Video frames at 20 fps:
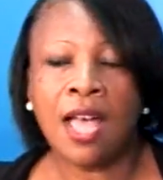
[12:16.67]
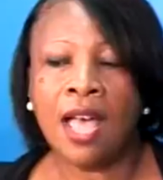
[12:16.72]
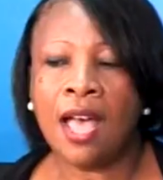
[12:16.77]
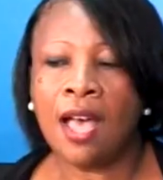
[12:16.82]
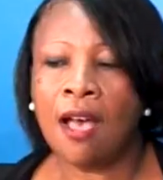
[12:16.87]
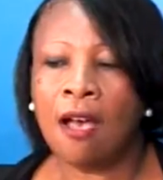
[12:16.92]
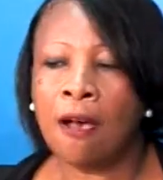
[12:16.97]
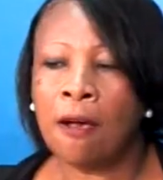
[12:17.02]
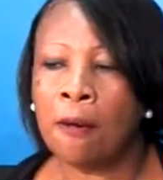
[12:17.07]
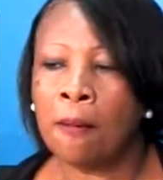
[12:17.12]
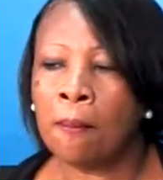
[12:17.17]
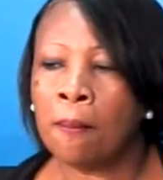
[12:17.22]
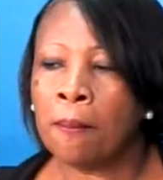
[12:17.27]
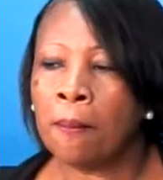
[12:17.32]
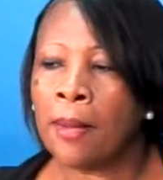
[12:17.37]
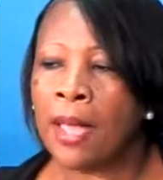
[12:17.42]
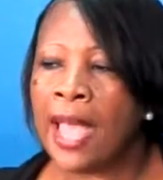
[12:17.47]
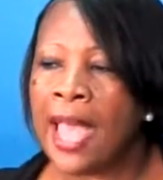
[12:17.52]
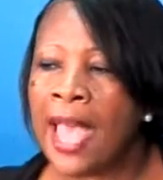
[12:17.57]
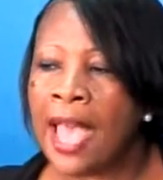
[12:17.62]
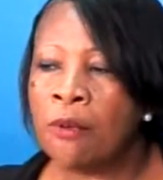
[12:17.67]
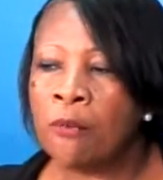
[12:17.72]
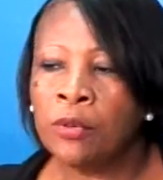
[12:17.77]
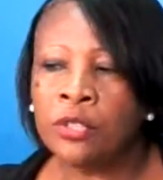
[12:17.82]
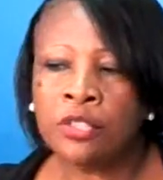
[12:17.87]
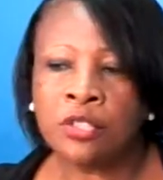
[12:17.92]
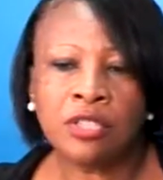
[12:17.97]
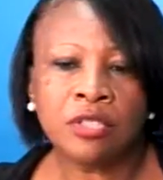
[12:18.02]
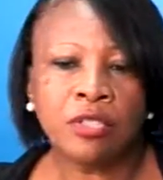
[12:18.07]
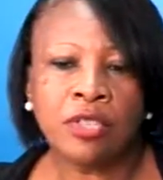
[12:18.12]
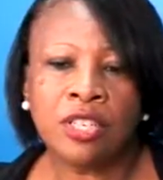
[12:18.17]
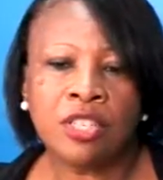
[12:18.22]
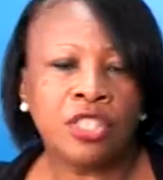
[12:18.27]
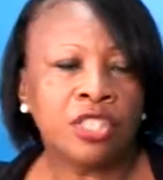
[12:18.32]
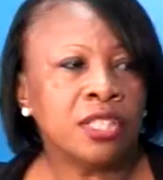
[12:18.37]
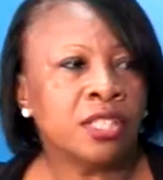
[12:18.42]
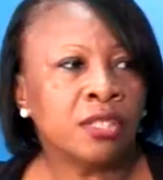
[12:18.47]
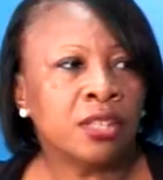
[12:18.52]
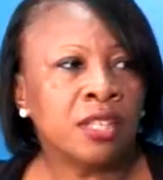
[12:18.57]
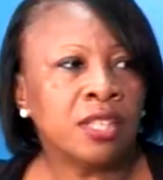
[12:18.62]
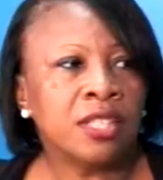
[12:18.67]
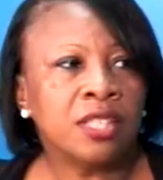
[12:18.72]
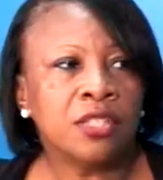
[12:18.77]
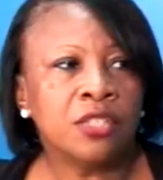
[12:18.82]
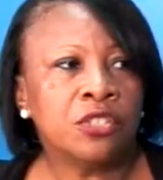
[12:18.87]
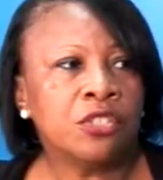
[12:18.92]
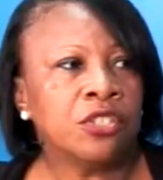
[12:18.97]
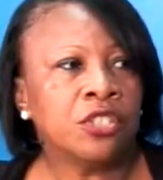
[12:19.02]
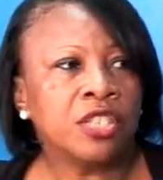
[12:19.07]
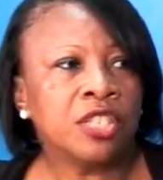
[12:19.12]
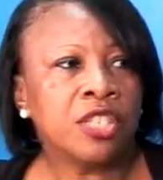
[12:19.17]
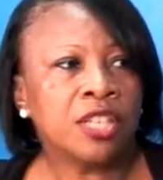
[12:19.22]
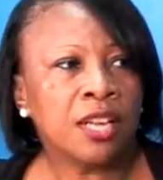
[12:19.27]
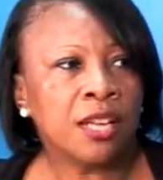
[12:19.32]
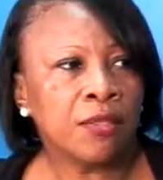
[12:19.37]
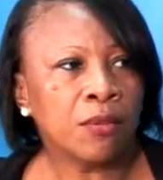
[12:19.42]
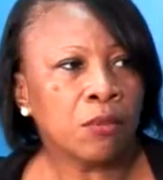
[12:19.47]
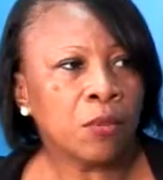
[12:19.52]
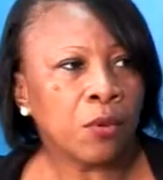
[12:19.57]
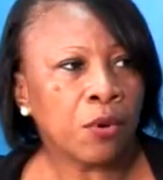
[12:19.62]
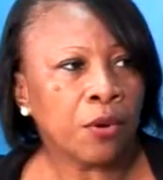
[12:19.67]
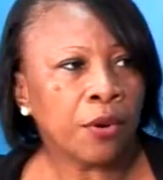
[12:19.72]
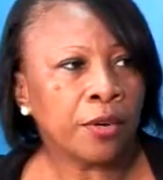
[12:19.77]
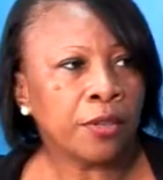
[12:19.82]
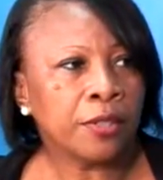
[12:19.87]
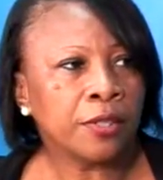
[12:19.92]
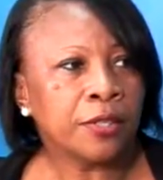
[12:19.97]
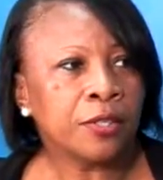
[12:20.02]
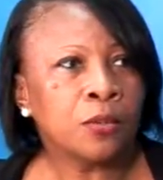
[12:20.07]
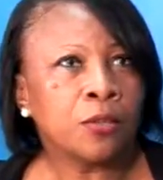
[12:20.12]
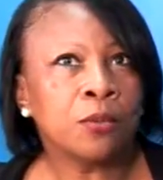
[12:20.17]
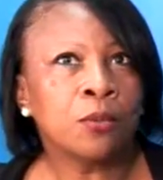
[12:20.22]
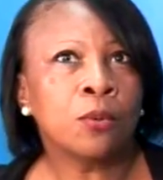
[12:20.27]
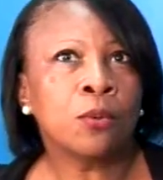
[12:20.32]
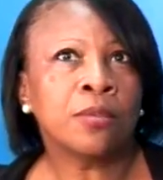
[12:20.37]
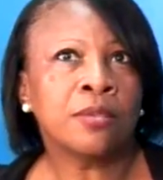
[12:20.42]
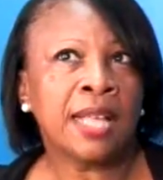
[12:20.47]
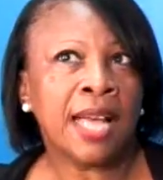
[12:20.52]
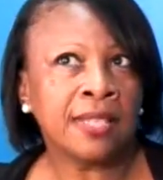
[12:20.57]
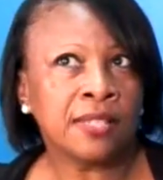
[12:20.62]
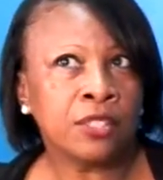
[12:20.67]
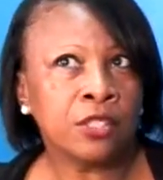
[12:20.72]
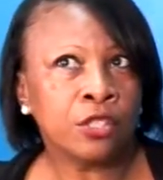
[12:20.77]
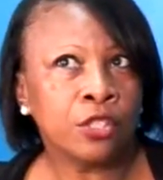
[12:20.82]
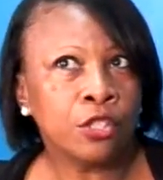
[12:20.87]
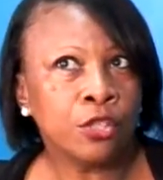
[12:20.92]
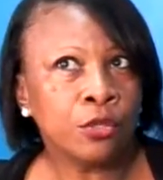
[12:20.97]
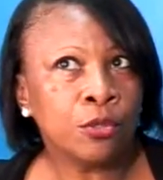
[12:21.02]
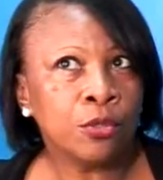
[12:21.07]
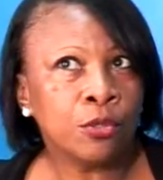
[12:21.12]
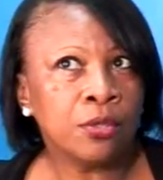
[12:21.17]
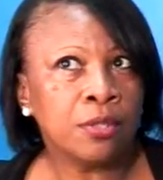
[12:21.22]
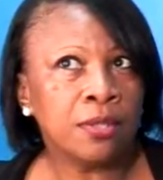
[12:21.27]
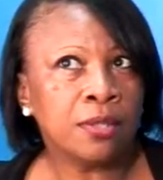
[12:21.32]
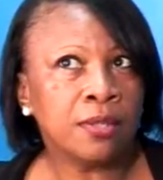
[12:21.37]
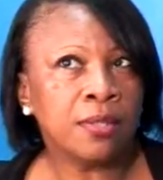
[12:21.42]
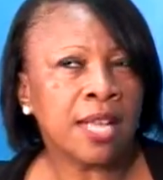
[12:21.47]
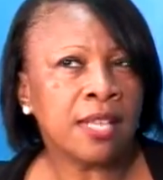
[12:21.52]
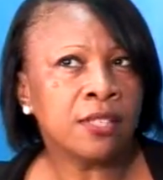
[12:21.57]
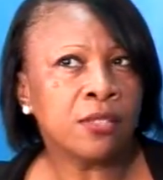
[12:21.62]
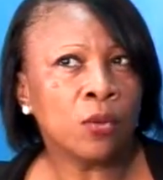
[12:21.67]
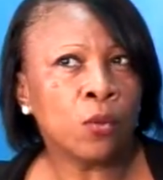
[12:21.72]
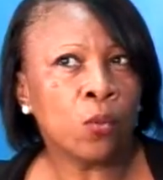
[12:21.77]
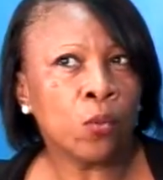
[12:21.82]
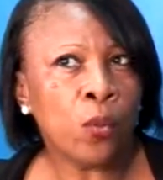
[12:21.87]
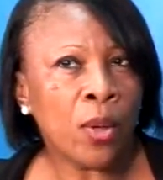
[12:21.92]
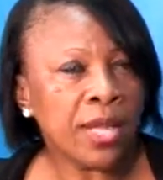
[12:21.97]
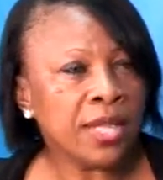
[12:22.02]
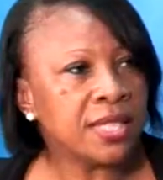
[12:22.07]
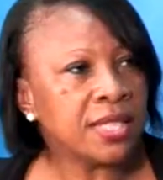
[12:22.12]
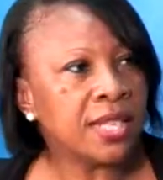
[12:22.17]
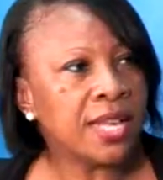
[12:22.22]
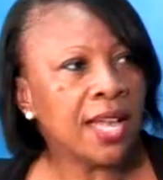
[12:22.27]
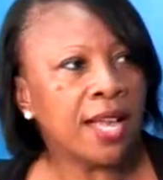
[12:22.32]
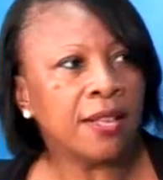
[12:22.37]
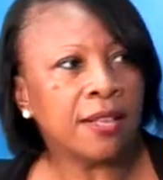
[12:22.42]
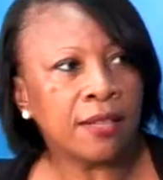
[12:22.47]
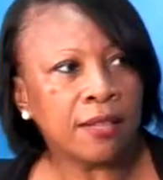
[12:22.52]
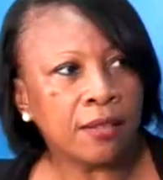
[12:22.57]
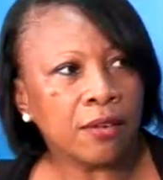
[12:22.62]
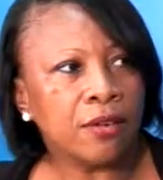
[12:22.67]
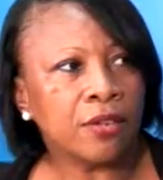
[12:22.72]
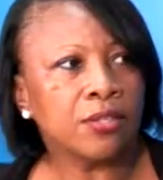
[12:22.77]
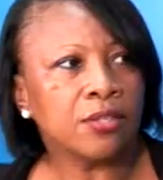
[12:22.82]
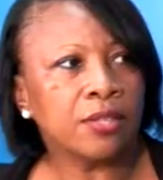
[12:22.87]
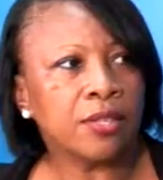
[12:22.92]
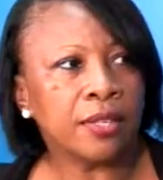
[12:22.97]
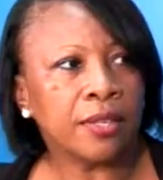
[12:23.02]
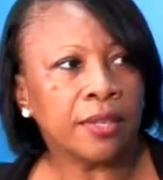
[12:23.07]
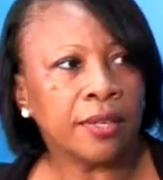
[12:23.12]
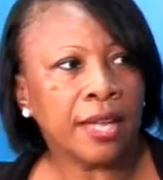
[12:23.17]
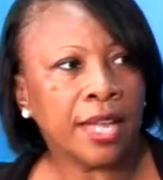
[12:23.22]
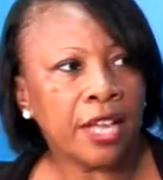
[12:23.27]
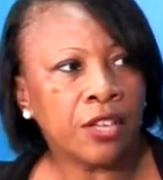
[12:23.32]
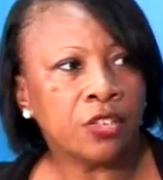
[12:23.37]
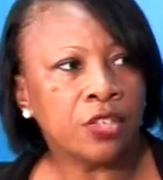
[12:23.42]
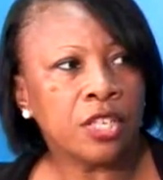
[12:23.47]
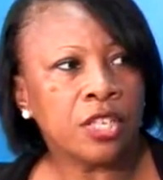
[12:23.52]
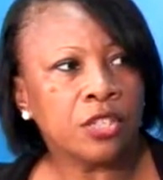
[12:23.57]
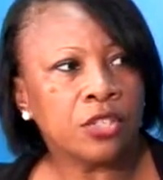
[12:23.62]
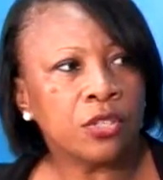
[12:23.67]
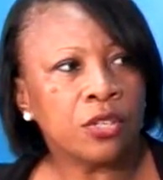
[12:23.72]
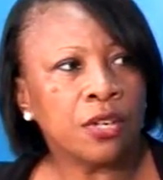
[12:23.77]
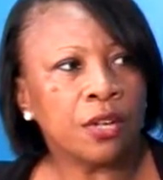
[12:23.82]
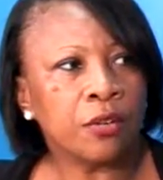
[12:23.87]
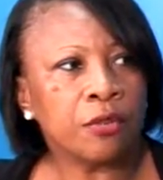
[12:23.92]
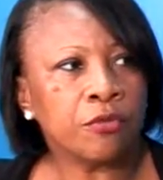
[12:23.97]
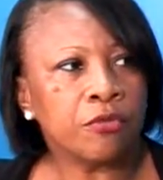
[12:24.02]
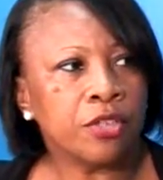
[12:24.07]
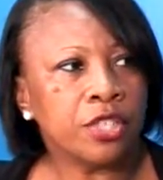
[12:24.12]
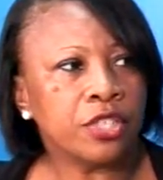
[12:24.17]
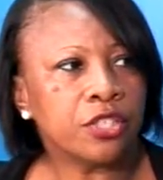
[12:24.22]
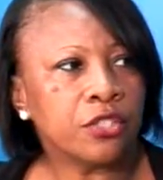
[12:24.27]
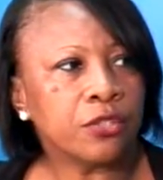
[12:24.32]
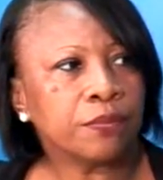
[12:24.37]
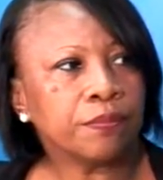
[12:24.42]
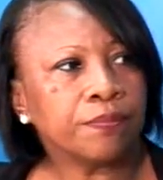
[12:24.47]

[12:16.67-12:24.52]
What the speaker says: And we're just going to continue to just share the word. So that's the Wednesday and the Thursday, educational outreach.